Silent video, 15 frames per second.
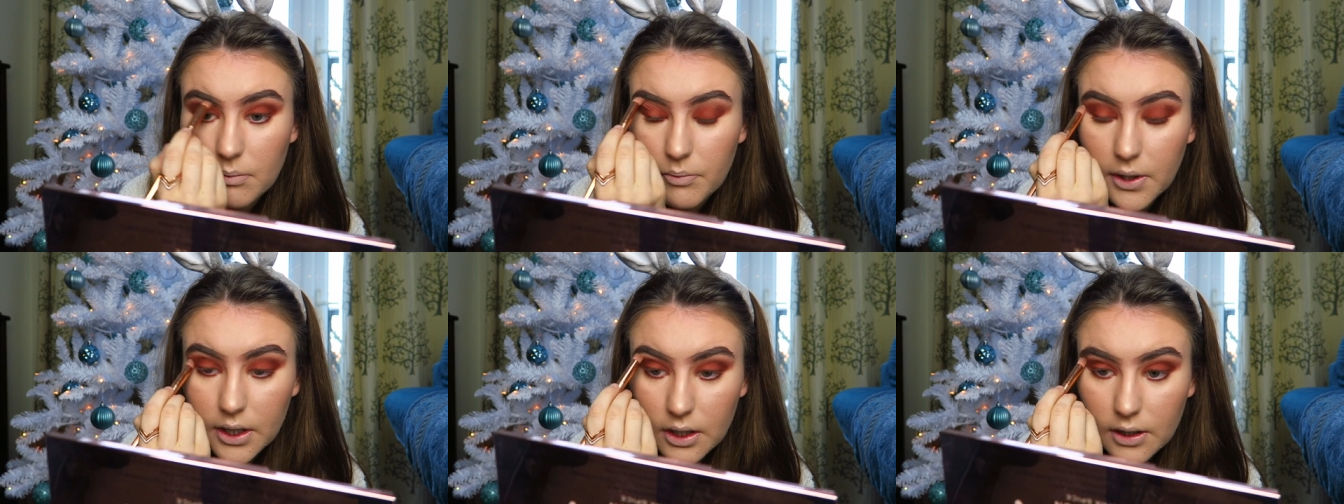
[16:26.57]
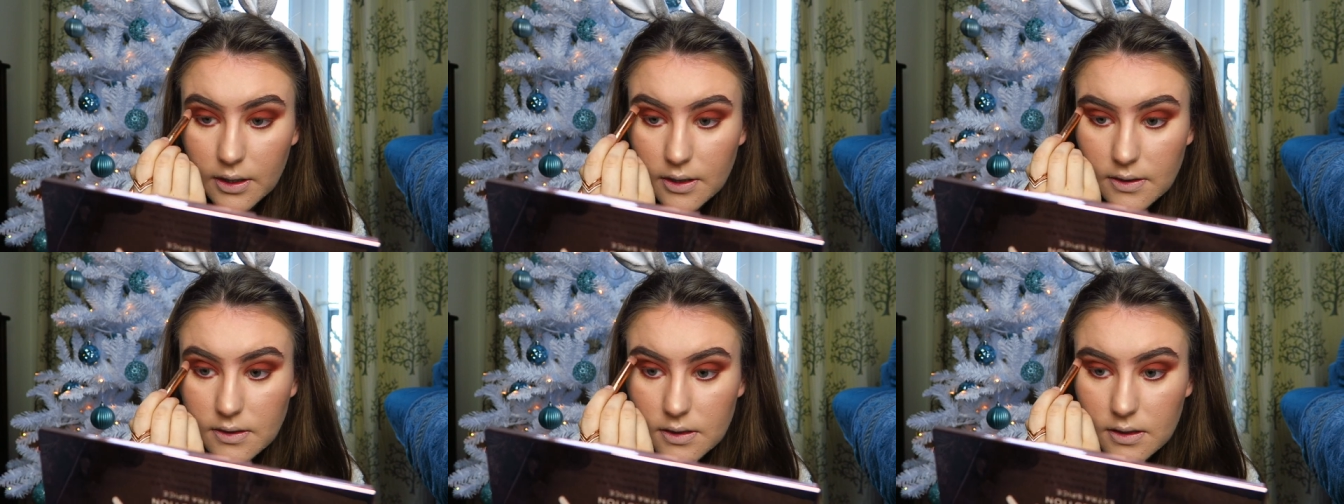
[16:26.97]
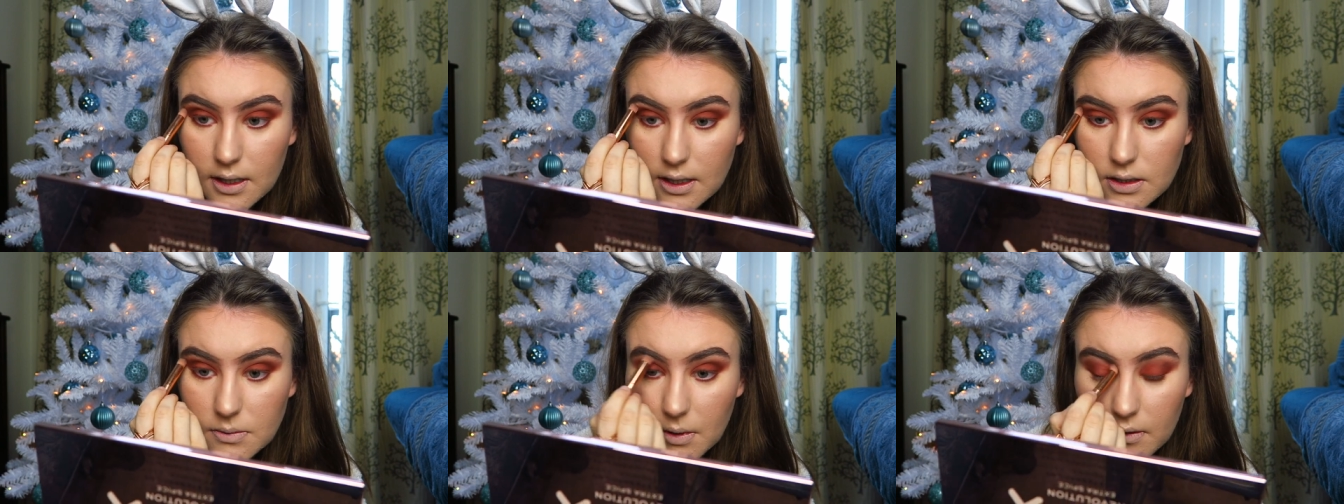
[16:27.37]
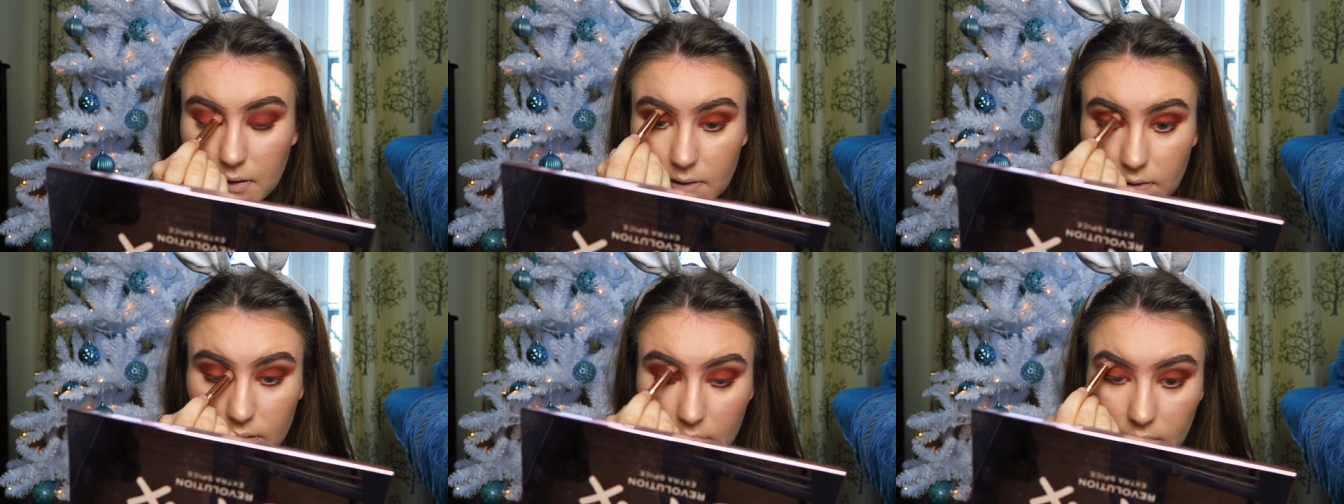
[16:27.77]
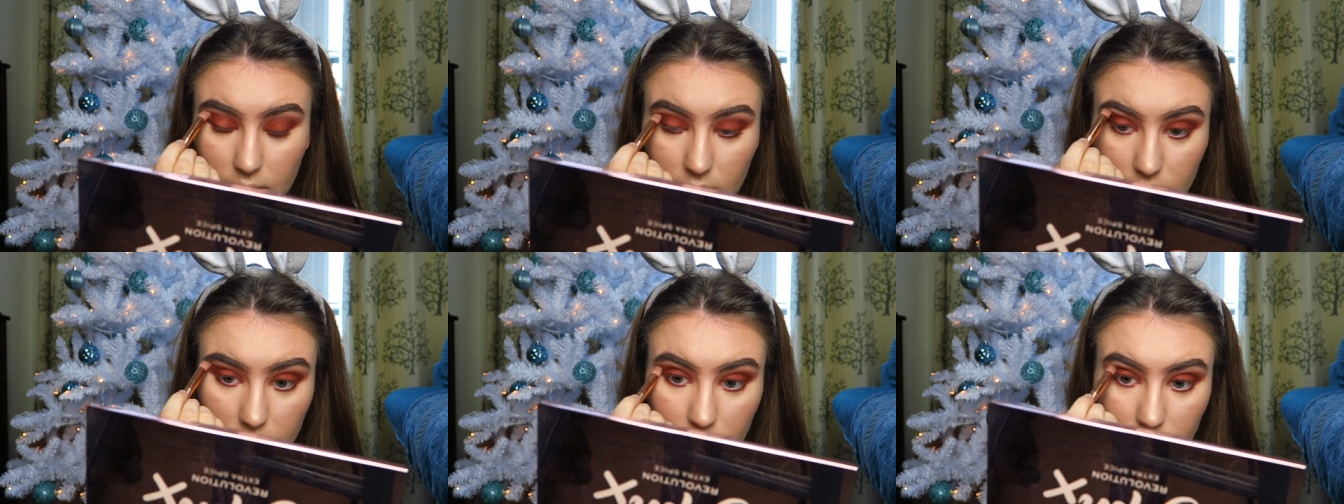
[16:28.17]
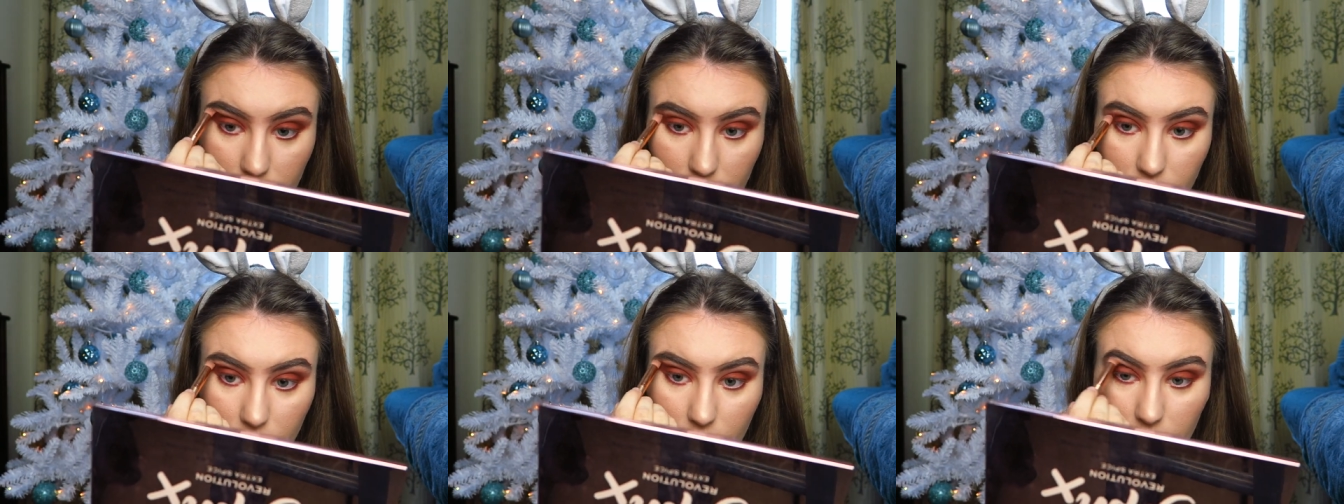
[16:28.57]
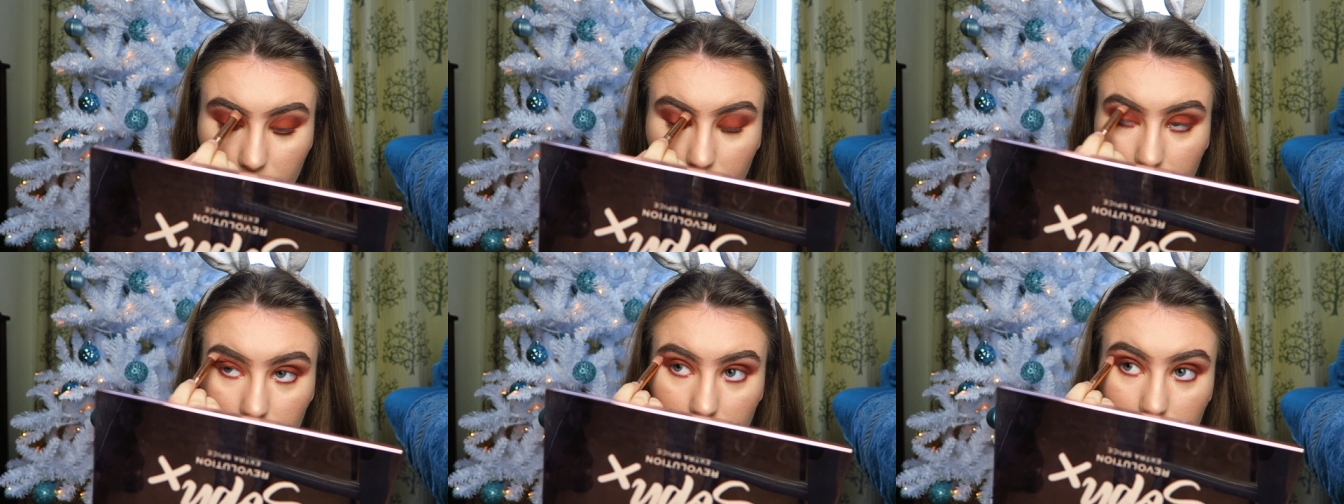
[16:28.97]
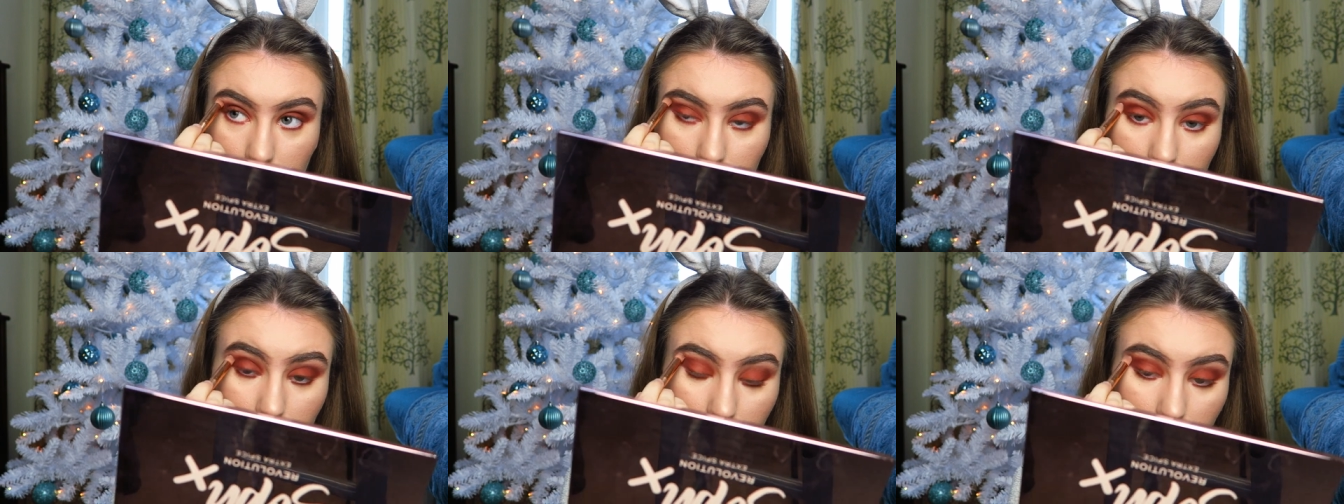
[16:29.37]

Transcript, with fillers: because that's where it's needed. Hello.